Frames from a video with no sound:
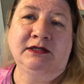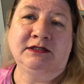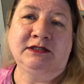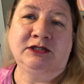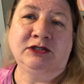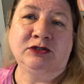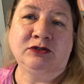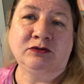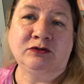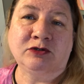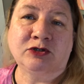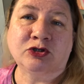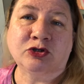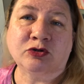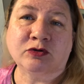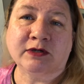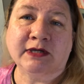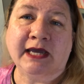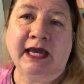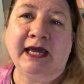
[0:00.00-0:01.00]
to
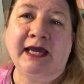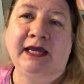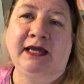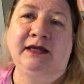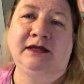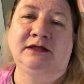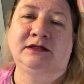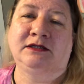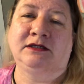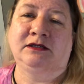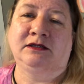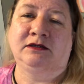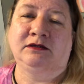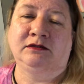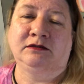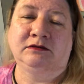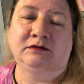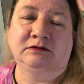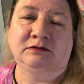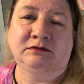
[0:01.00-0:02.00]
create,
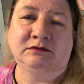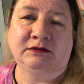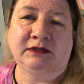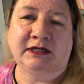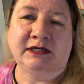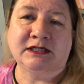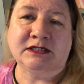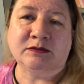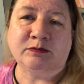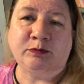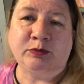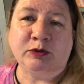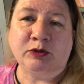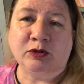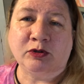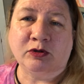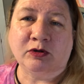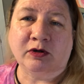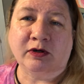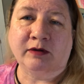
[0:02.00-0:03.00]
to
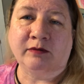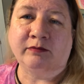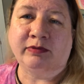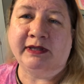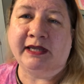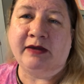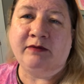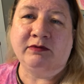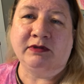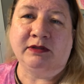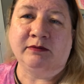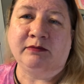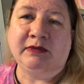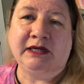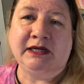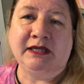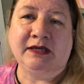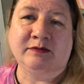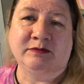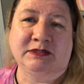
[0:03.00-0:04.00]
explore and play with the
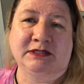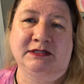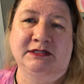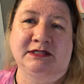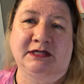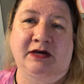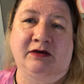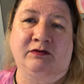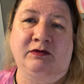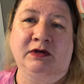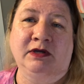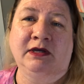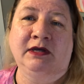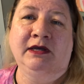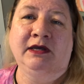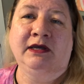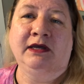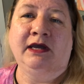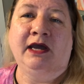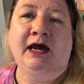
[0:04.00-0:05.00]
mediums and stuff.
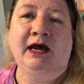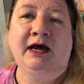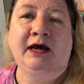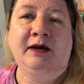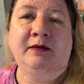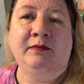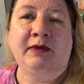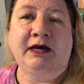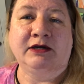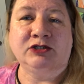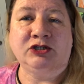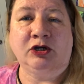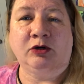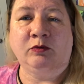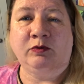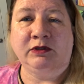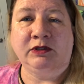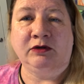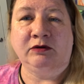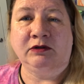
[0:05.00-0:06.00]
Um, I'll share
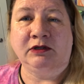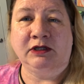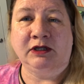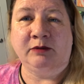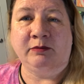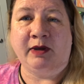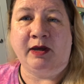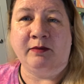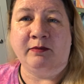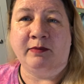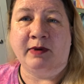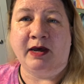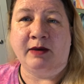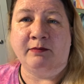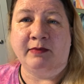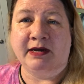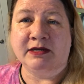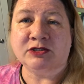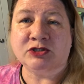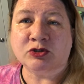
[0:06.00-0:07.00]
with you a little bit
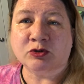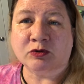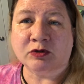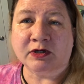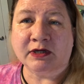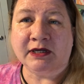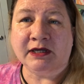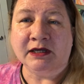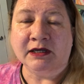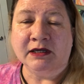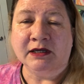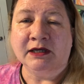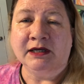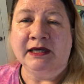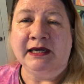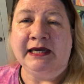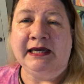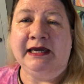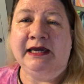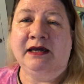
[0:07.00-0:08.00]
about my story
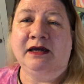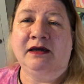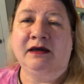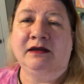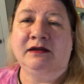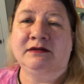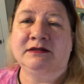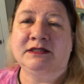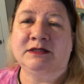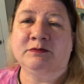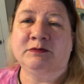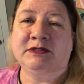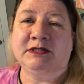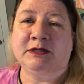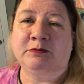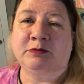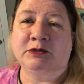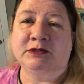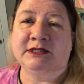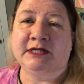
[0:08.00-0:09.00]
and some
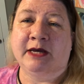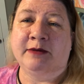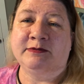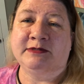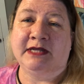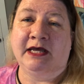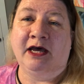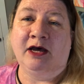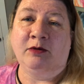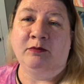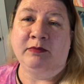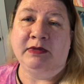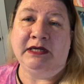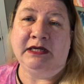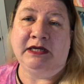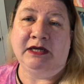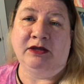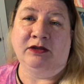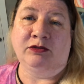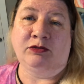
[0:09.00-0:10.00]
simple steps that help me
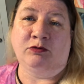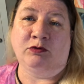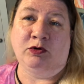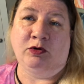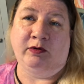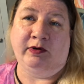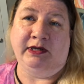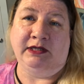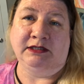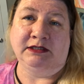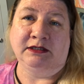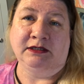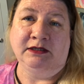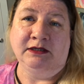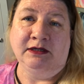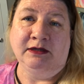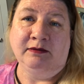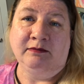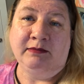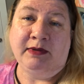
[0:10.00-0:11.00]
get through it.
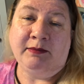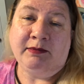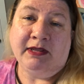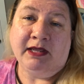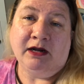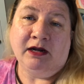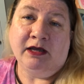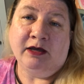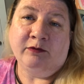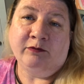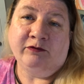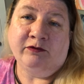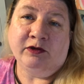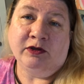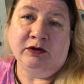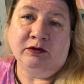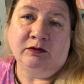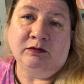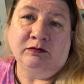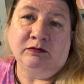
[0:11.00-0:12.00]
Maybe that'll help for
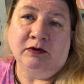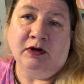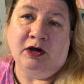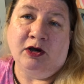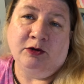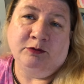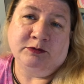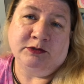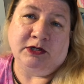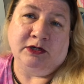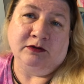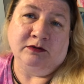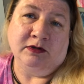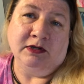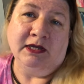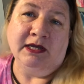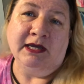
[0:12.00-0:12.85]
you. I hope so.